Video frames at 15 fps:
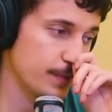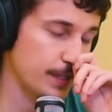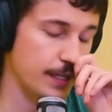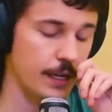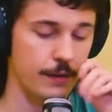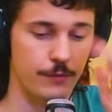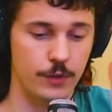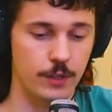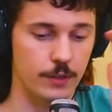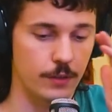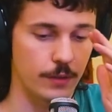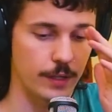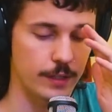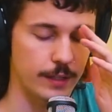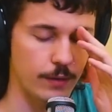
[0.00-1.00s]
yeah, if you could
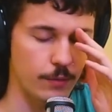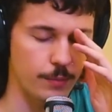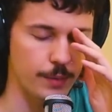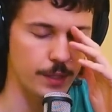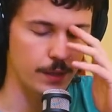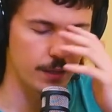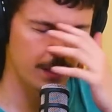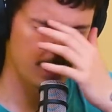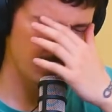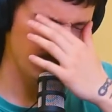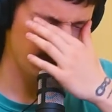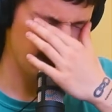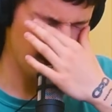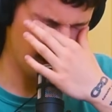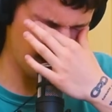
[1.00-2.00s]
donate, that would be
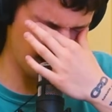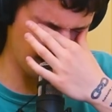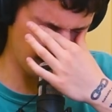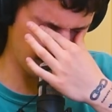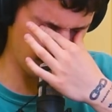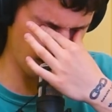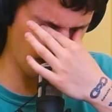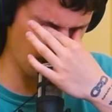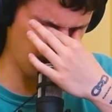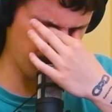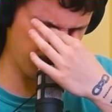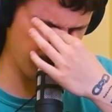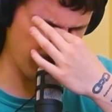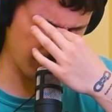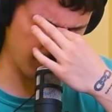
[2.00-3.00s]
cool.
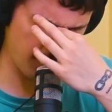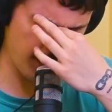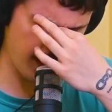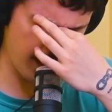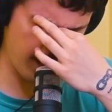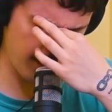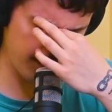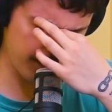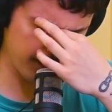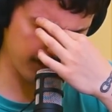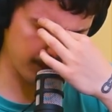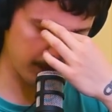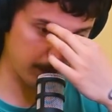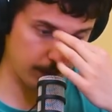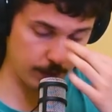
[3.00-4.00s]
Fuck,
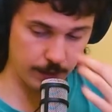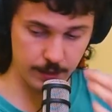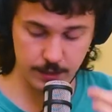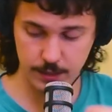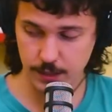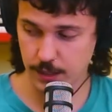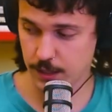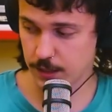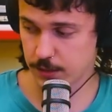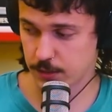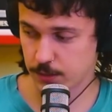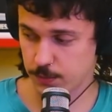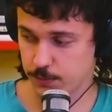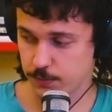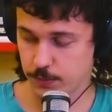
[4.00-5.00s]
man. Let's all
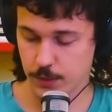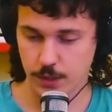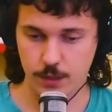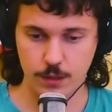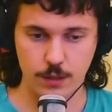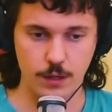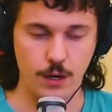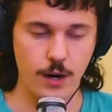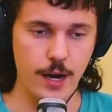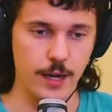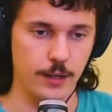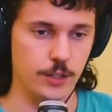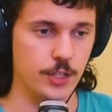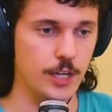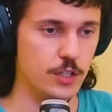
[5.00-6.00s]

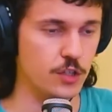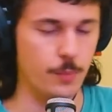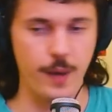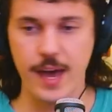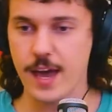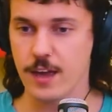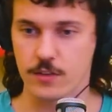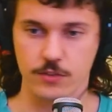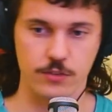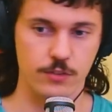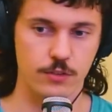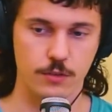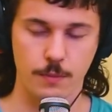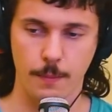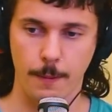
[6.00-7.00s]
right, change the
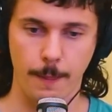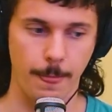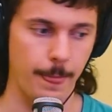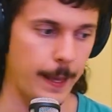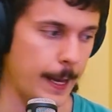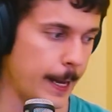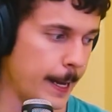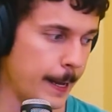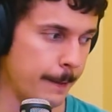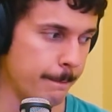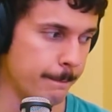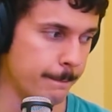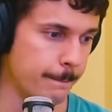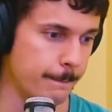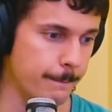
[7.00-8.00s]
pace.
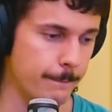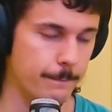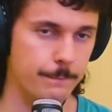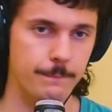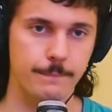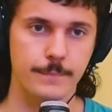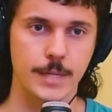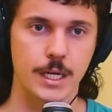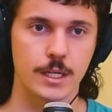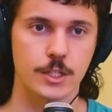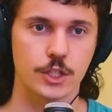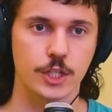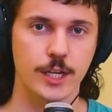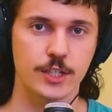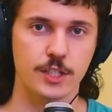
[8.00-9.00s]
Change
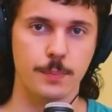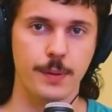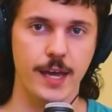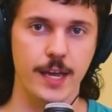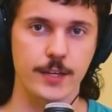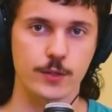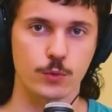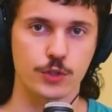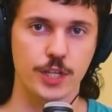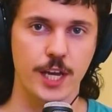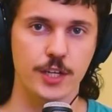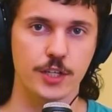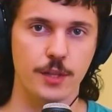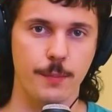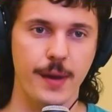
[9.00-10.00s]
the pace. We're
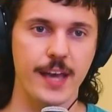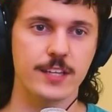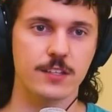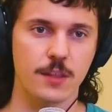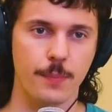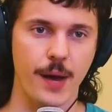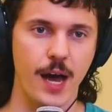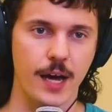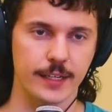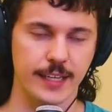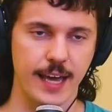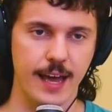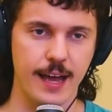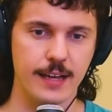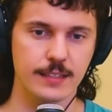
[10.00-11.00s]
changing the pace of the
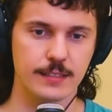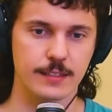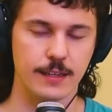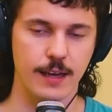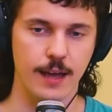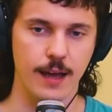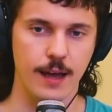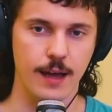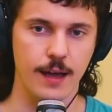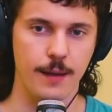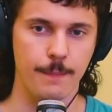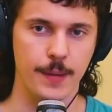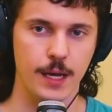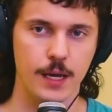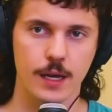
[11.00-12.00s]
podcast.
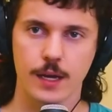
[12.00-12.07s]
I'm